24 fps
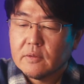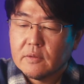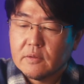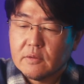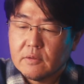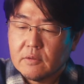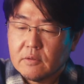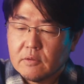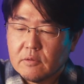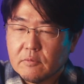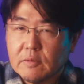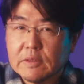
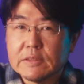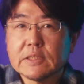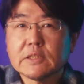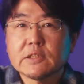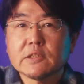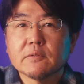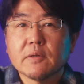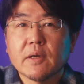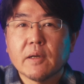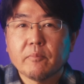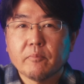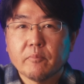I
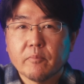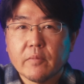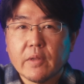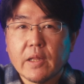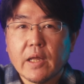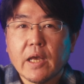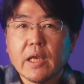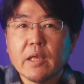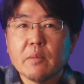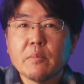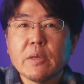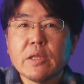configured my
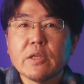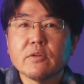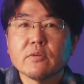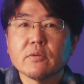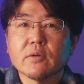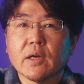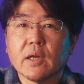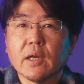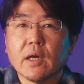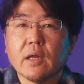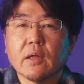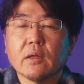camera so that
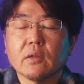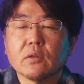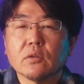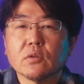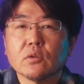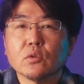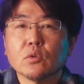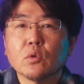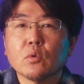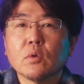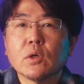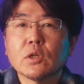I can
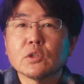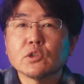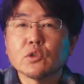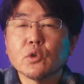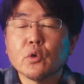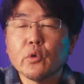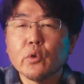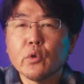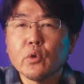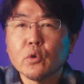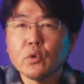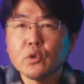use the
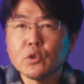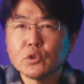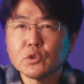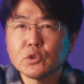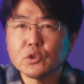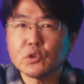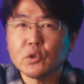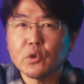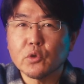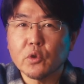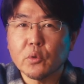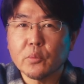iMenu to
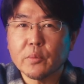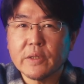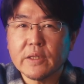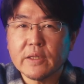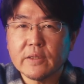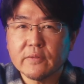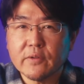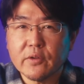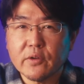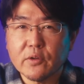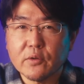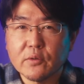recall the
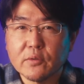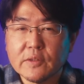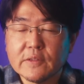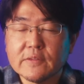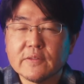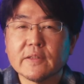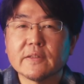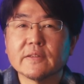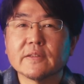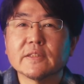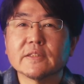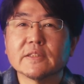View
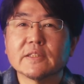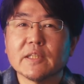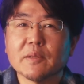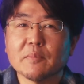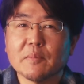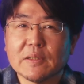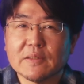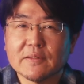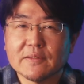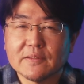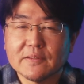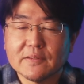Video Info
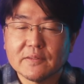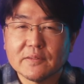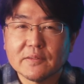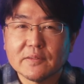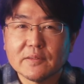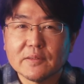item.